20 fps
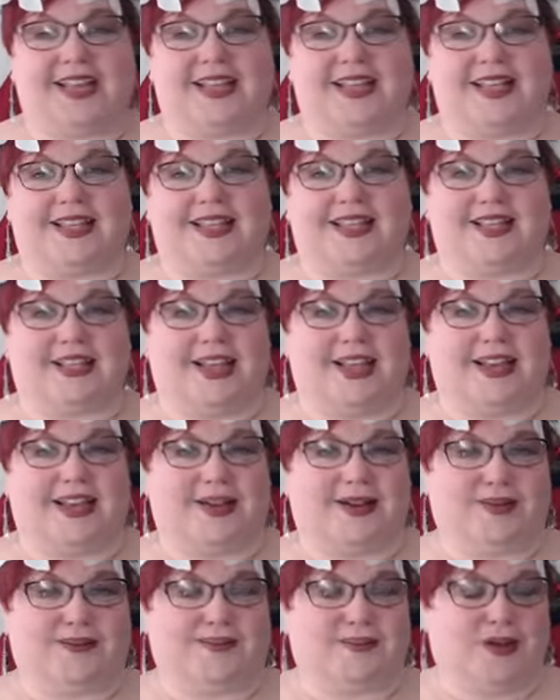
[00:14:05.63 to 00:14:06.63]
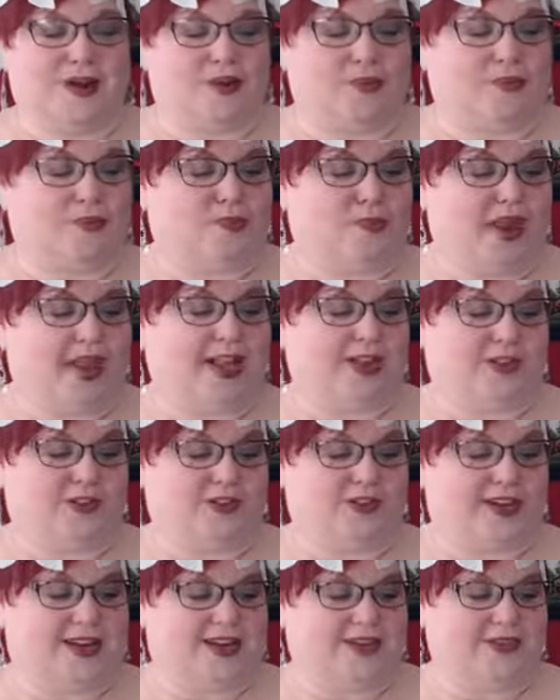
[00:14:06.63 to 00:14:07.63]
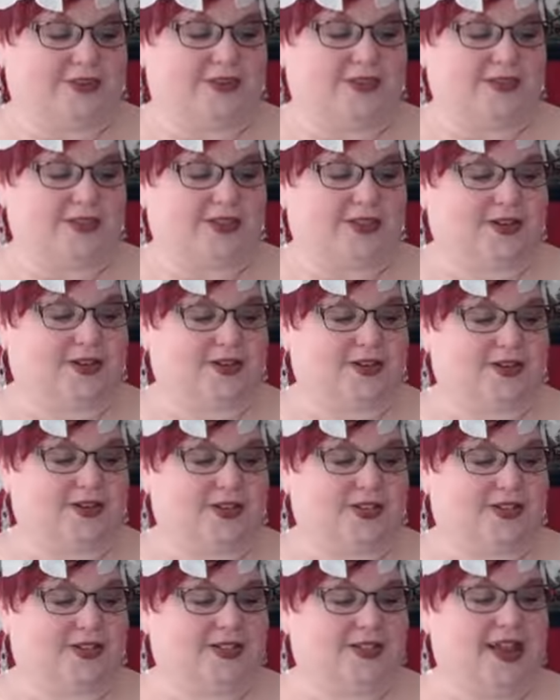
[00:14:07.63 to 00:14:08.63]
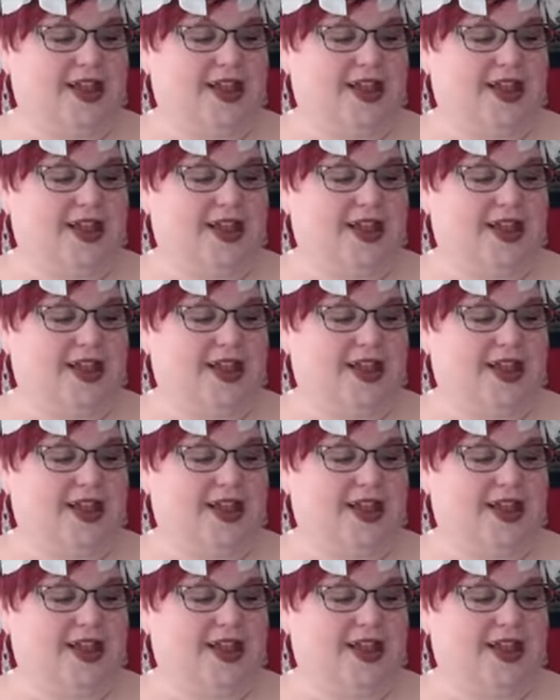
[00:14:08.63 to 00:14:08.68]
is um, our baker here, so she.